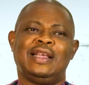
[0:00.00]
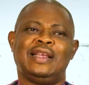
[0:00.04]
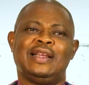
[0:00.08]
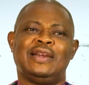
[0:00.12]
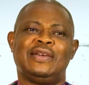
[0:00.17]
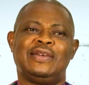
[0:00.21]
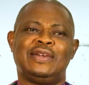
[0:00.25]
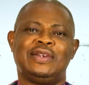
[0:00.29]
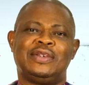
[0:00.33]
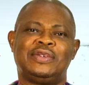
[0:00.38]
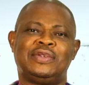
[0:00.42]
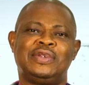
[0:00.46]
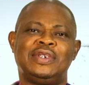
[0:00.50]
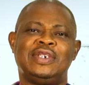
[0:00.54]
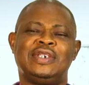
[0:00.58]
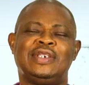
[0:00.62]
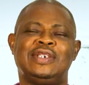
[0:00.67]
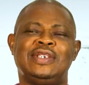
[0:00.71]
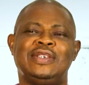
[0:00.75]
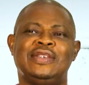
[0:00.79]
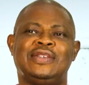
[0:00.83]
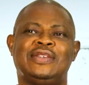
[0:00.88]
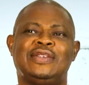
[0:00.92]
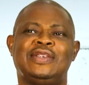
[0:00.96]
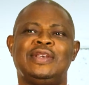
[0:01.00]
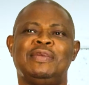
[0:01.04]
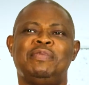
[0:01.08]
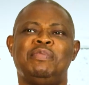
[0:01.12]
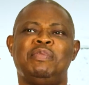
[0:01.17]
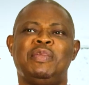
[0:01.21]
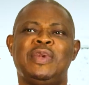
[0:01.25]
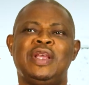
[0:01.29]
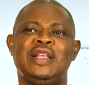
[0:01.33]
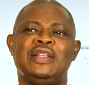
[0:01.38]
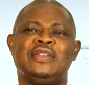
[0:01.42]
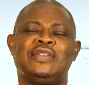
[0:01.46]
Retreat is a
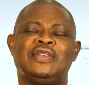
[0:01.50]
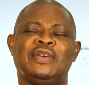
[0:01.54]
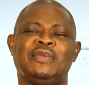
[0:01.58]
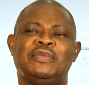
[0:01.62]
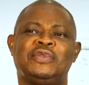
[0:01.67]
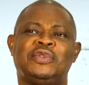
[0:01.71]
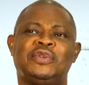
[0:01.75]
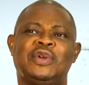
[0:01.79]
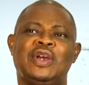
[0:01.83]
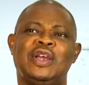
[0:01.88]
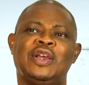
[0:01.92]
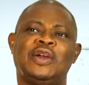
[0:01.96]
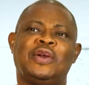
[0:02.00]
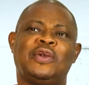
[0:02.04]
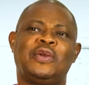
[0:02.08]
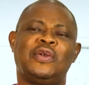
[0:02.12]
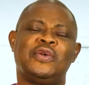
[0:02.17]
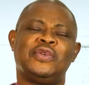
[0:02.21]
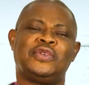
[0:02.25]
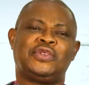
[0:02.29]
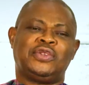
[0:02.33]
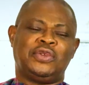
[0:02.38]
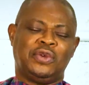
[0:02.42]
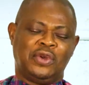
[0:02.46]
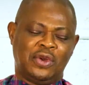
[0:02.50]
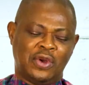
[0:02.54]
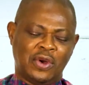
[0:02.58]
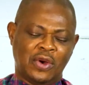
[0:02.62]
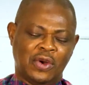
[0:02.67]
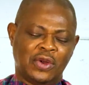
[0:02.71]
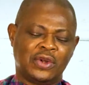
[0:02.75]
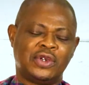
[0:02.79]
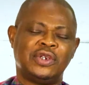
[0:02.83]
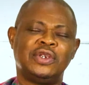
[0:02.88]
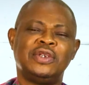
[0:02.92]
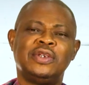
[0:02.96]
means of drawing close to
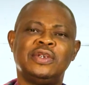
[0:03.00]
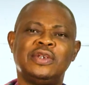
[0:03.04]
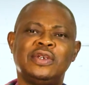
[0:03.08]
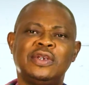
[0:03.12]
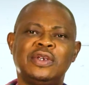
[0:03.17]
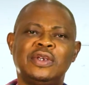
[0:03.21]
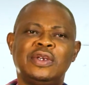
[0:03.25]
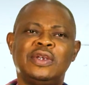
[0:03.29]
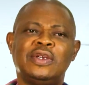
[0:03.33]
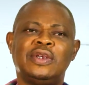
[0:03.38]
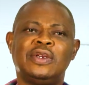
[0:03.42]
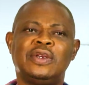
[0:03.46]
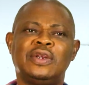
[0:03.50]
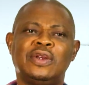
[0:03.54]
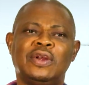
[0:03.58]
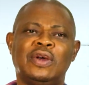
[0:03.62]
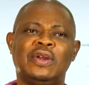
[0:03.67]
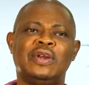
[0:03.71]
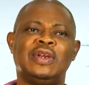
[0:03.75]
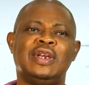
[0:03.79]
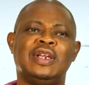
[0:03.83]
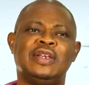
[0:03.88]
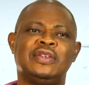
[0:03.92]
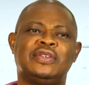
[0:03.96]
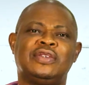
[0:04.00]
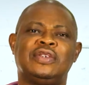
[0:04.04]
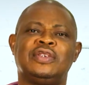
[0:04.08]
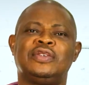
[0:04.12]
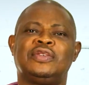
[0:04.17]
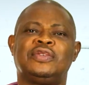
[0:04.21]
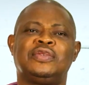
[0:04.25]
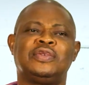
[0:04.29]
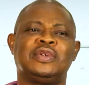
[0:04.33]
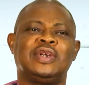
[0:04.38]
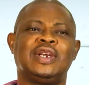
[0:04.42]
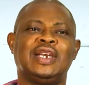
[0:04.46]
God, not
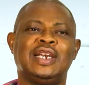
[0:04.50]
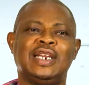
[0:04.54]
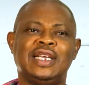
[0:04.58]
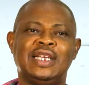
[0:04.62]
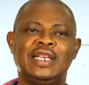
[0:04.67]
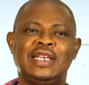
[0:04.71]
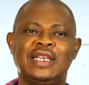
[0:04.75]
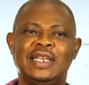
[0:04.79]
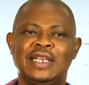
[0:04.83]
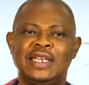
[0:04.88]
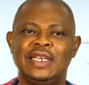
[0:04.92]
necessarily